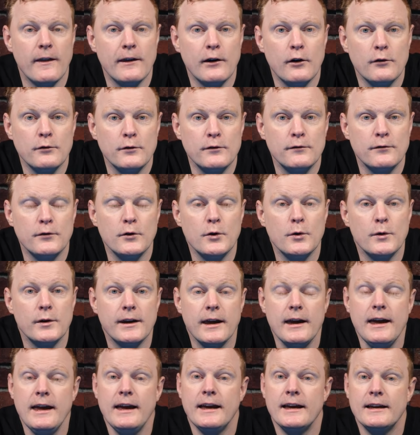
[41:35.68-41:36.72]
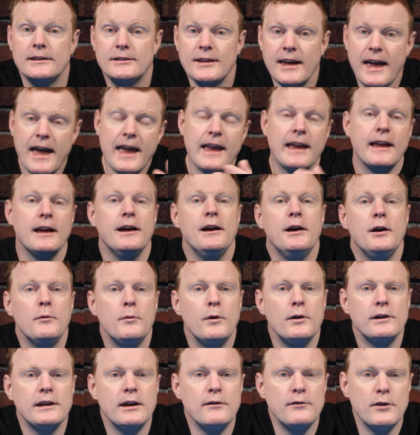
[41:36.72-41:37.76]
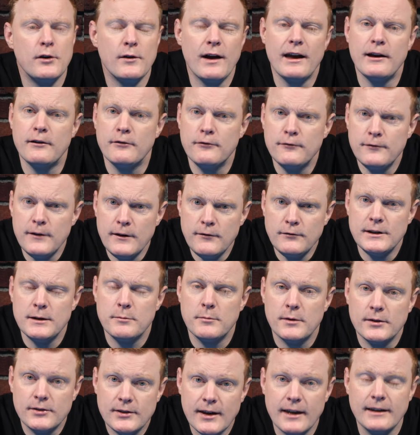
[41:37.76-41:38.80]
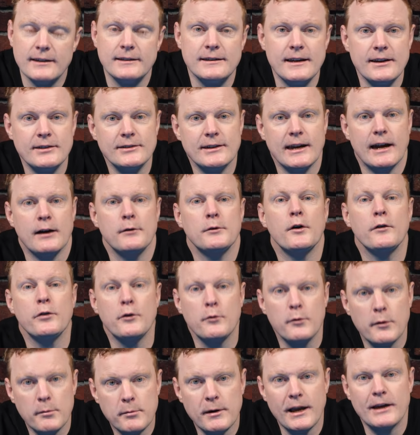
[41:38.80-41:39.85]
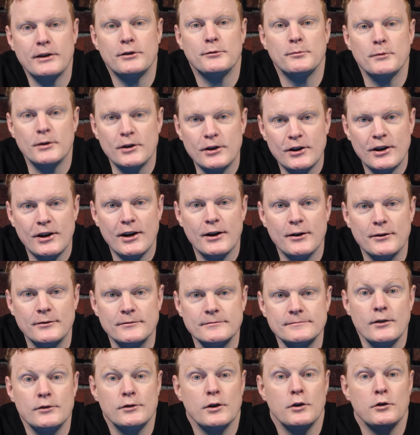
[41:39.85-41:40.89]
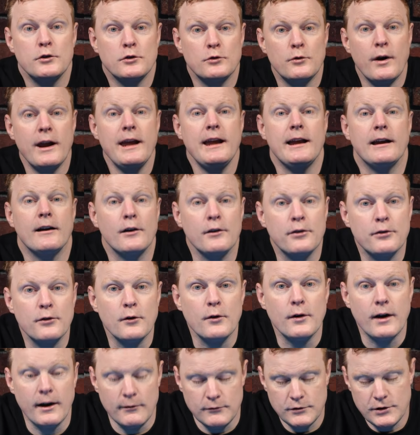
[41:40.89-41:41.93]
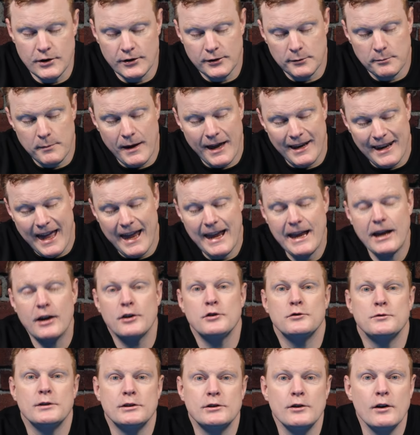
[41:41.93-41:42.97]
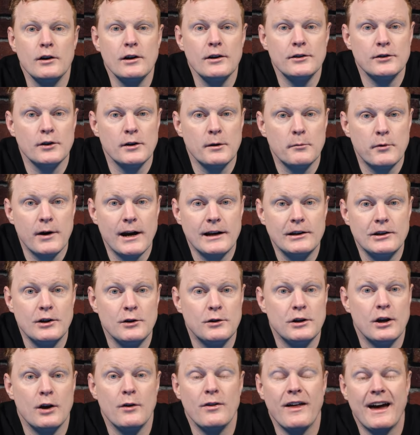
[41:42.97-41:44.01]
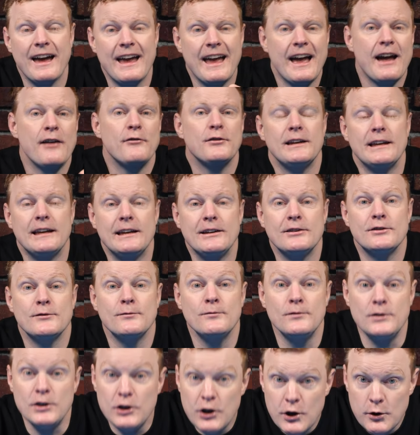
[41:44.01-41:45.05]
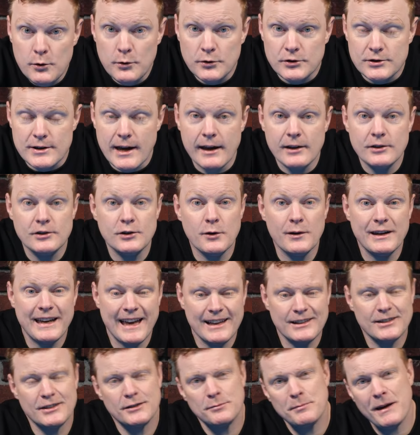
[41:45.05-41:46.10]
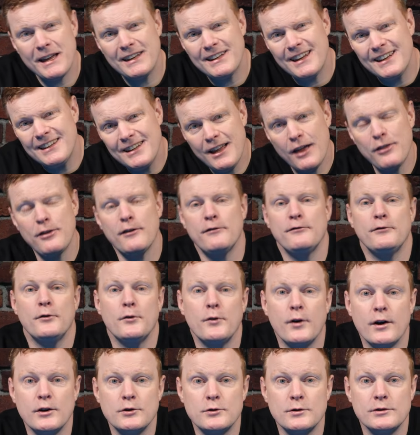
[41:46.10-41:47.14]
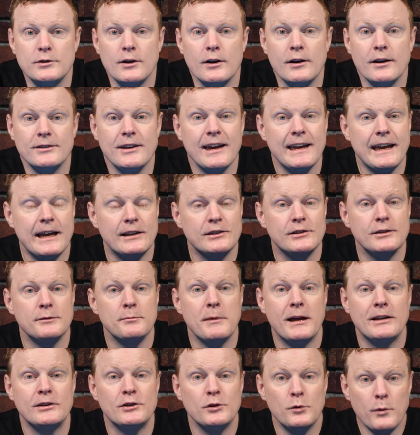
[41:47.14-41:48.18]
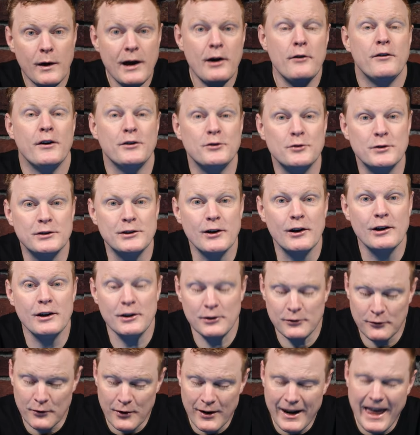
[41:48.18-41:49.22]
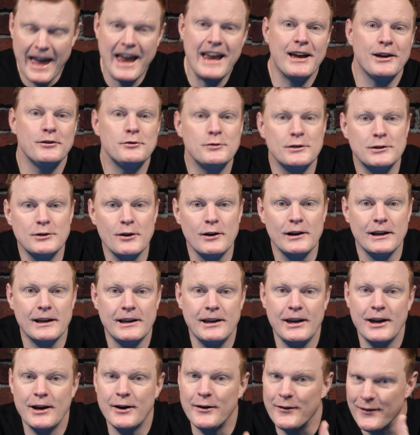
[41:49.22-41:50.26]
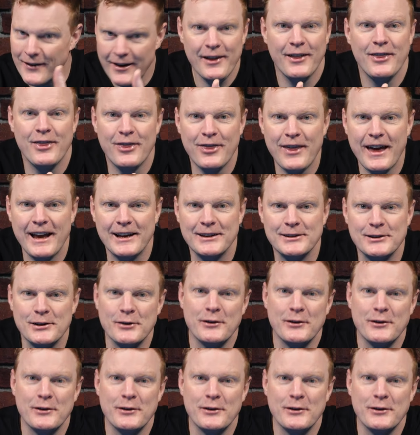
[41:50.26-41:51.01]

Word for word: that they offered forward is hey, will give you a 50% discount on the replacement cue. So great, I thought, I've just spent $800 on a brand new cue that I haven't even used yet, so I get to spend another $400. I get to spend $1,200 for an $800 cue. Thanks,